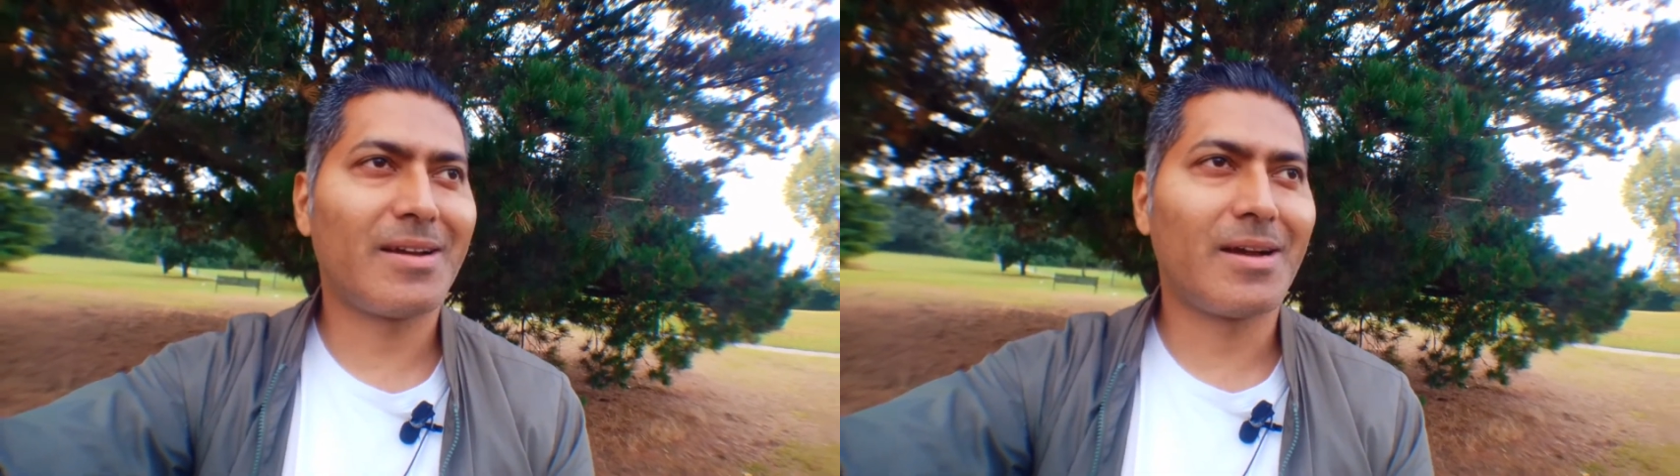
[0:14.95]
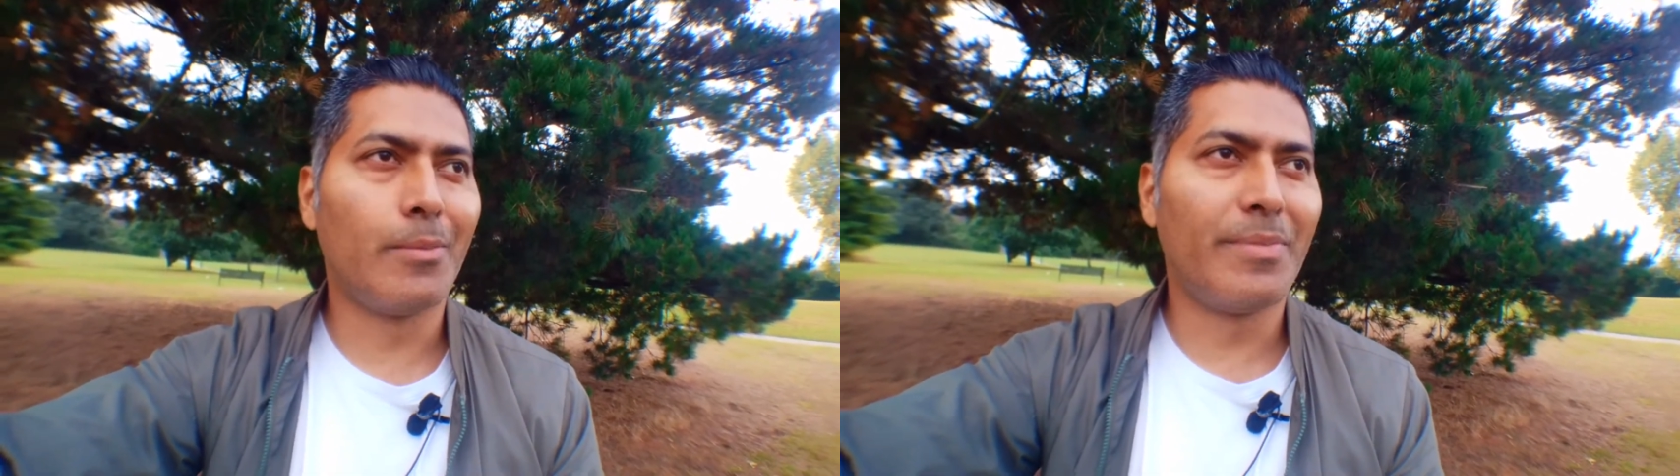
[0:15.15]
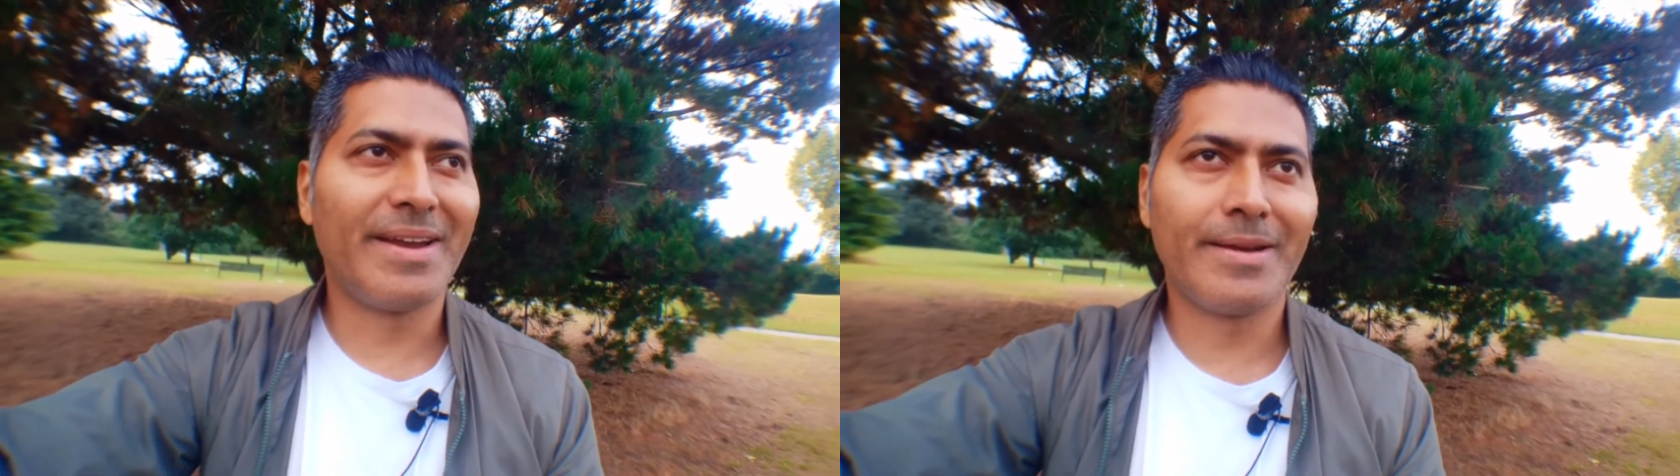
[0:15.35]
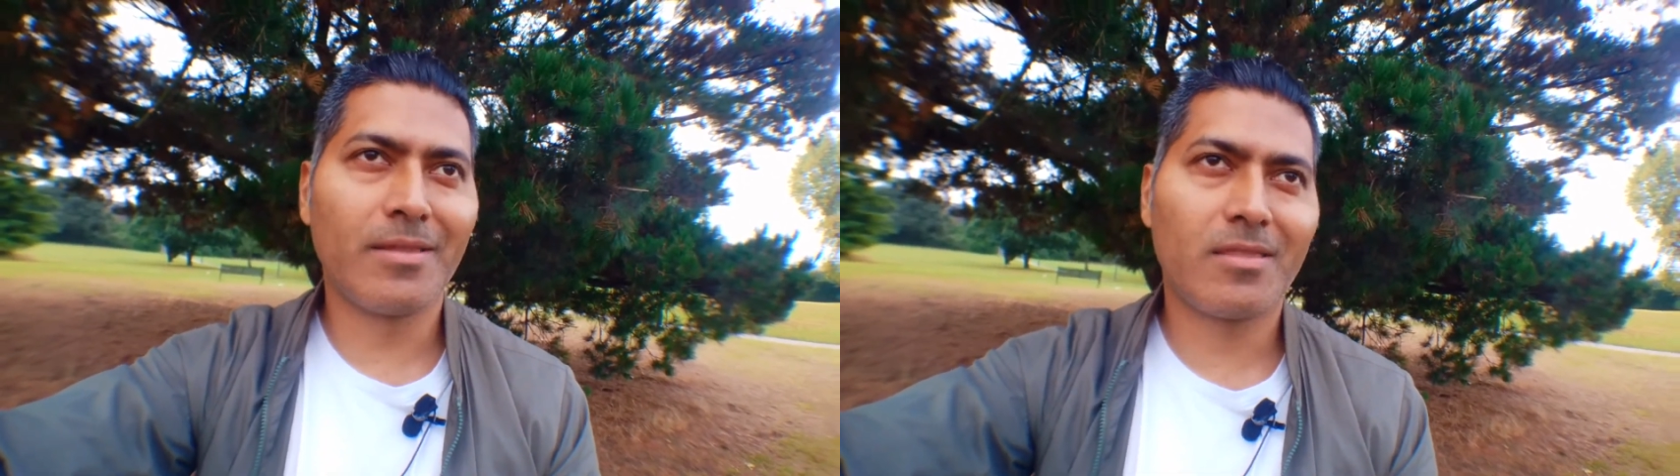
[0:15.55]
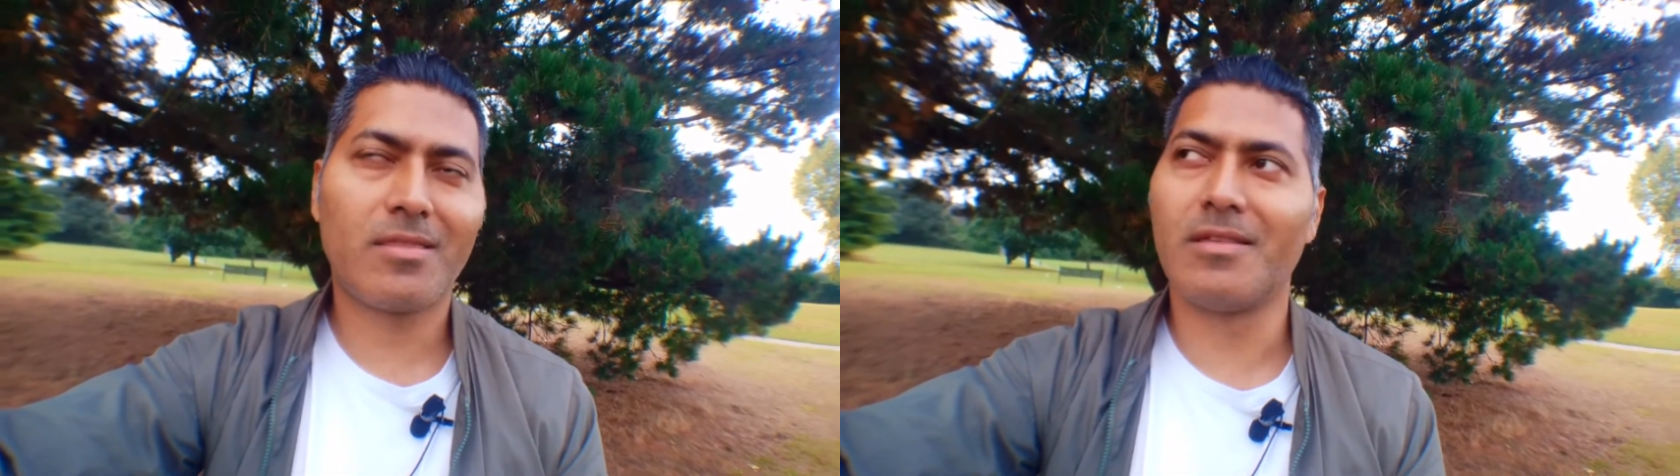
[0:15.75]

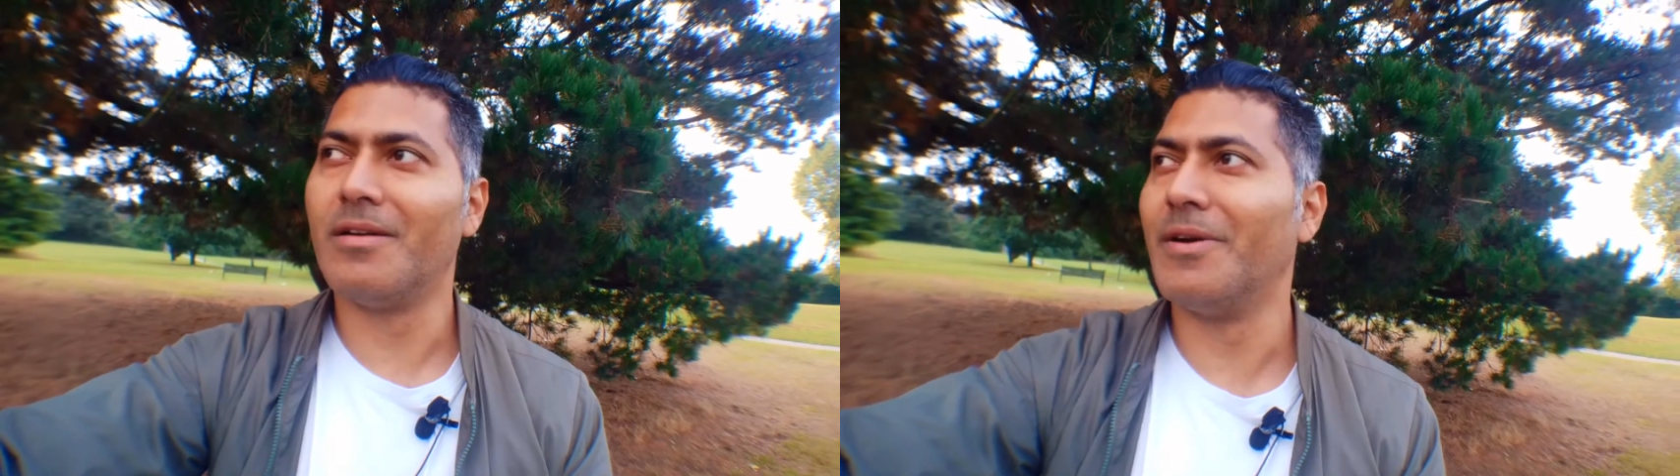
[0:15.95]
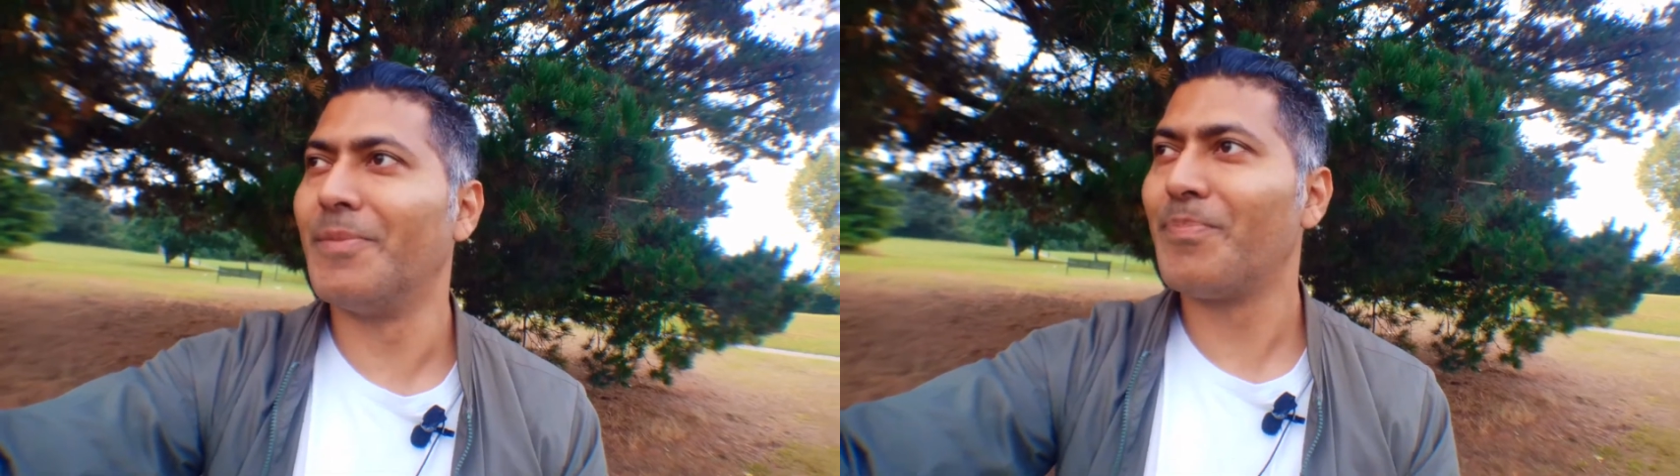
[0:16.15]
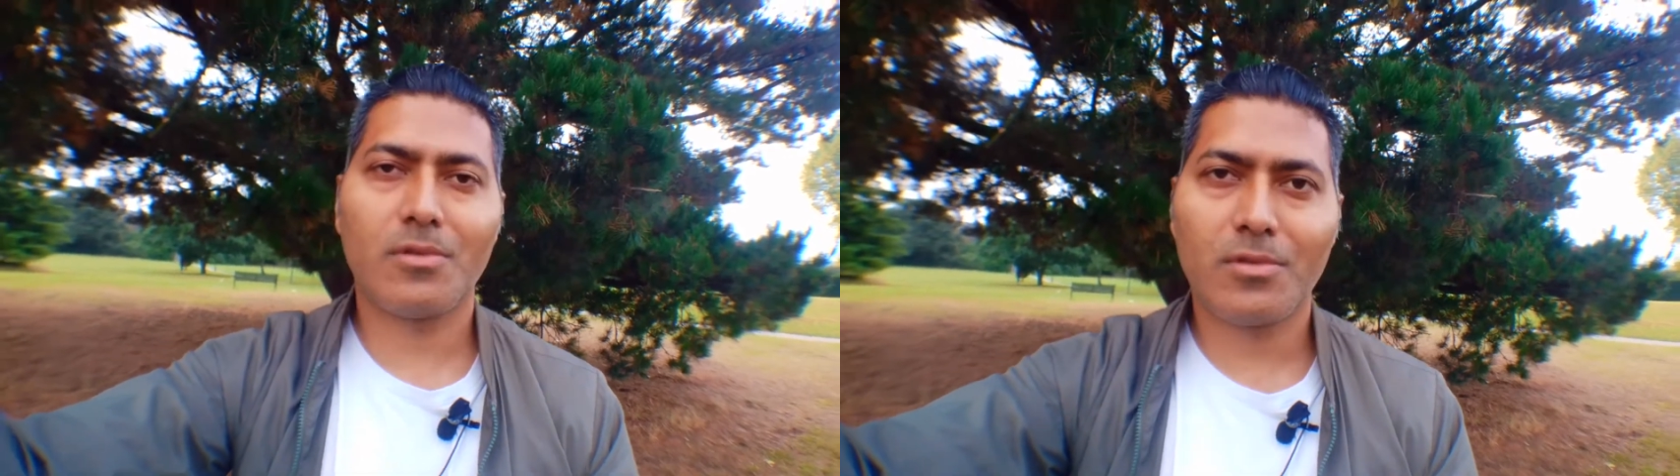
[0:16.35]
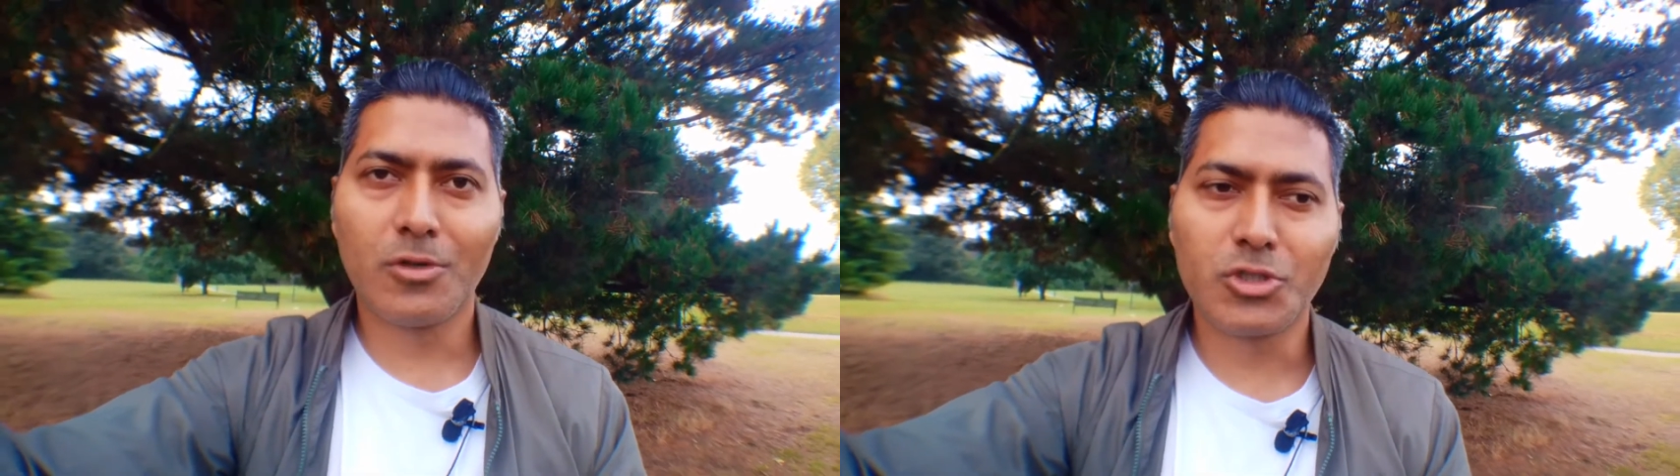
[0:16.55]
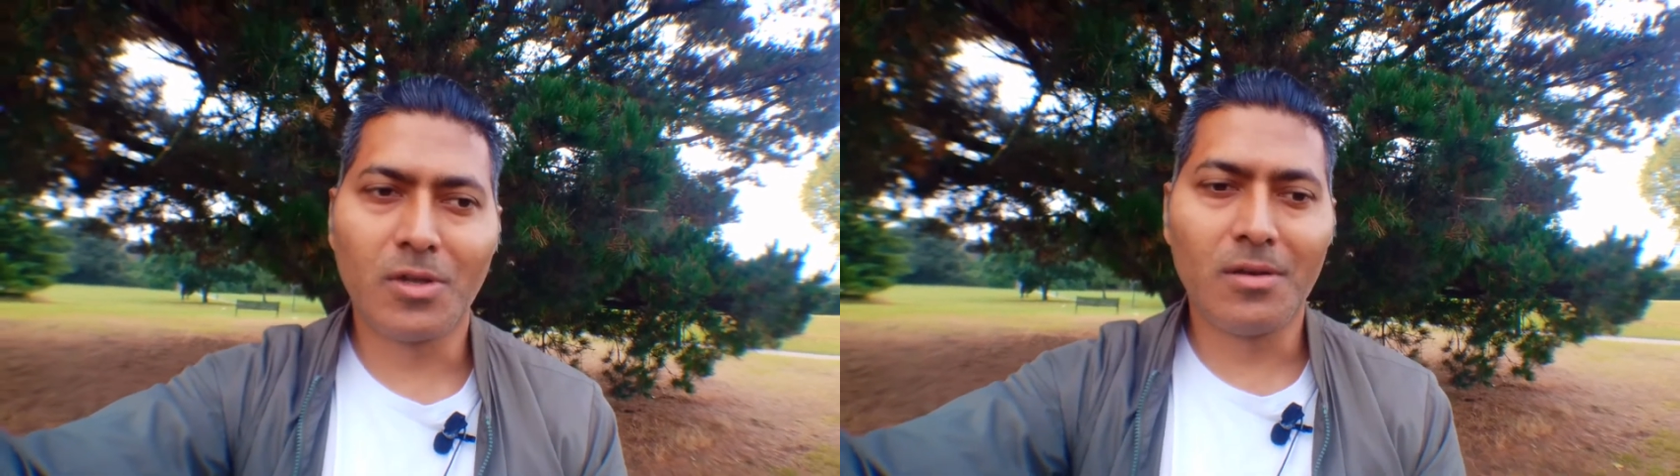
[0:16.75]
comments,
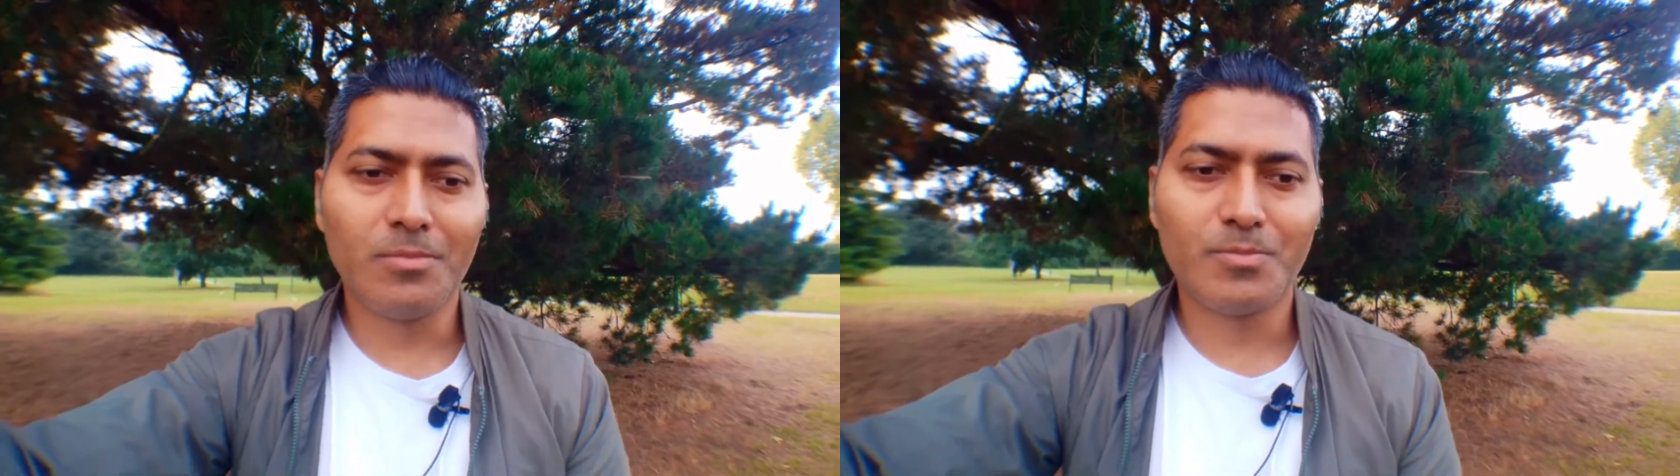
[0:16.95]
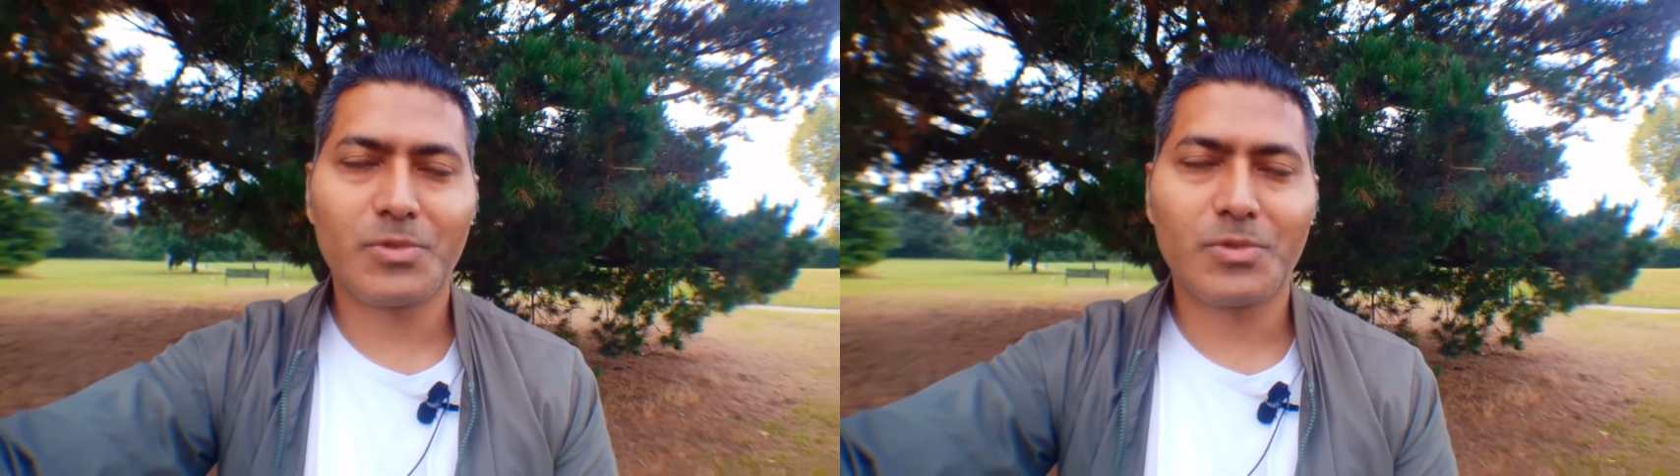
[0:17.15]
social